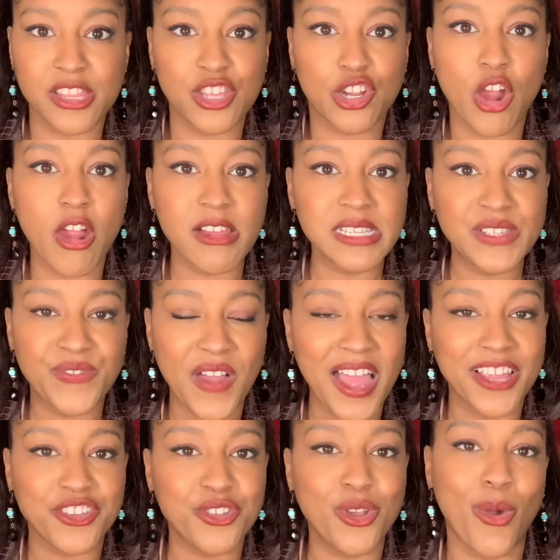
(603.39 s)
The car is
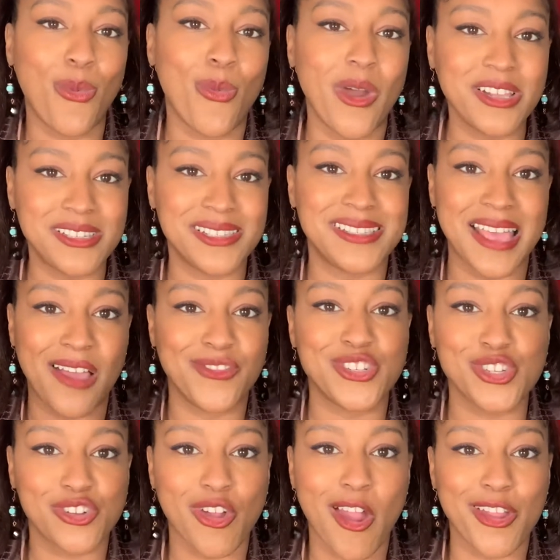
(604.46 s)
fine. You don't want to salvage
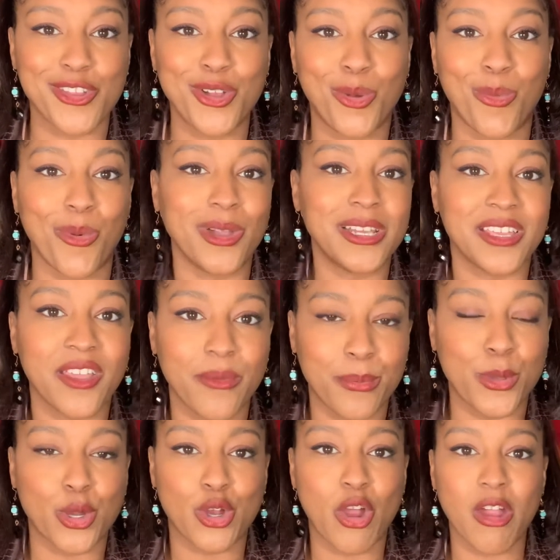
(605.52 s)
your car. You don't want to give up
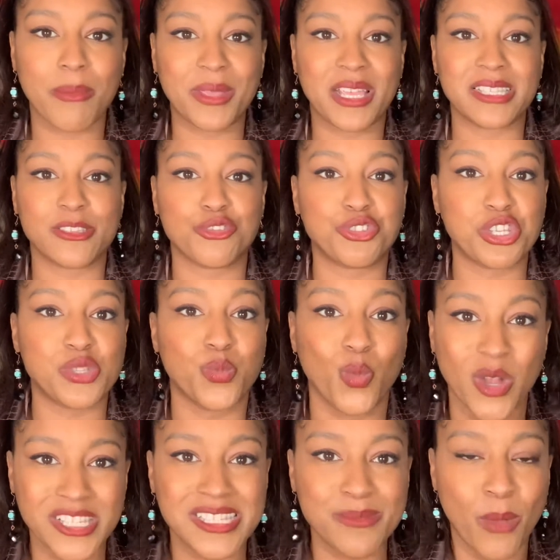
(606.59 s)
your car because there's just
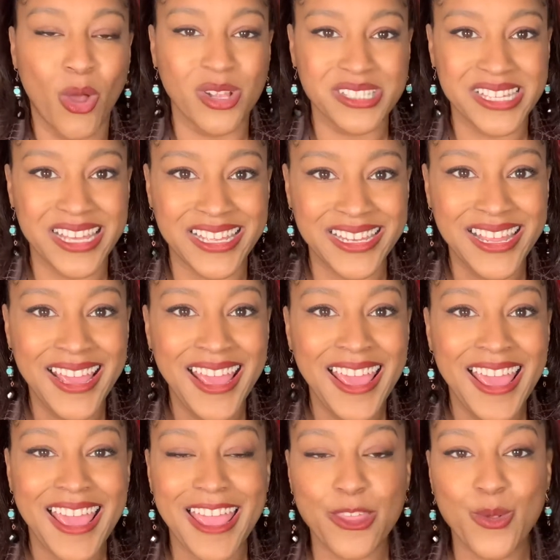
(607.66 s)
one small dent
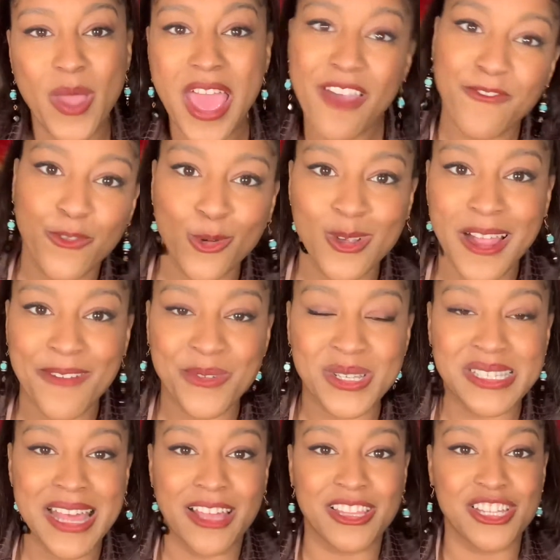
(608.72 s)
and you have full coverage.
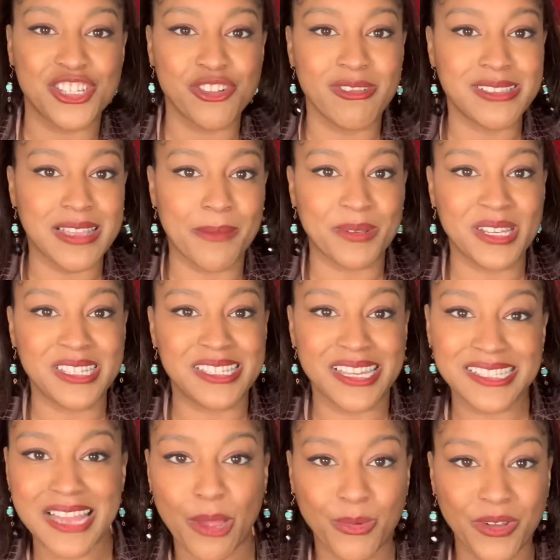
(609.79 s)
Now the insurance company does
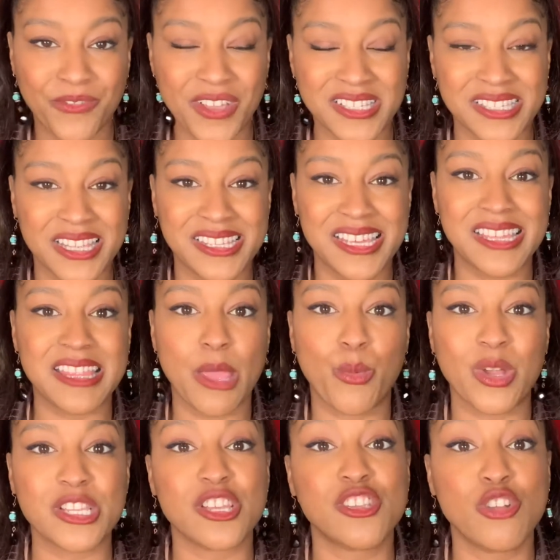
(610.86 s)
not want to fix the dent. They
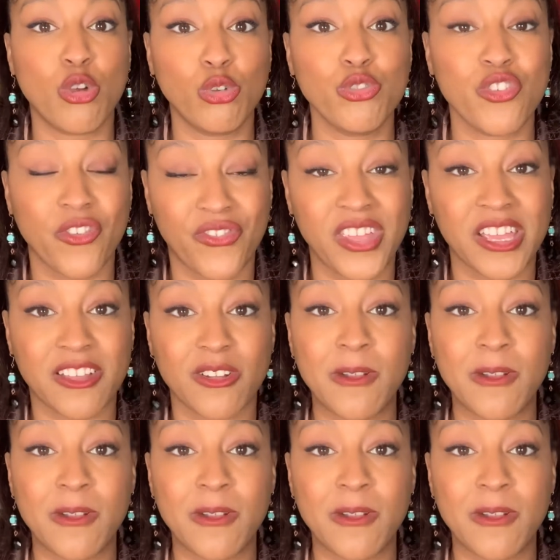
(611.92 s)
want to total your vehicle.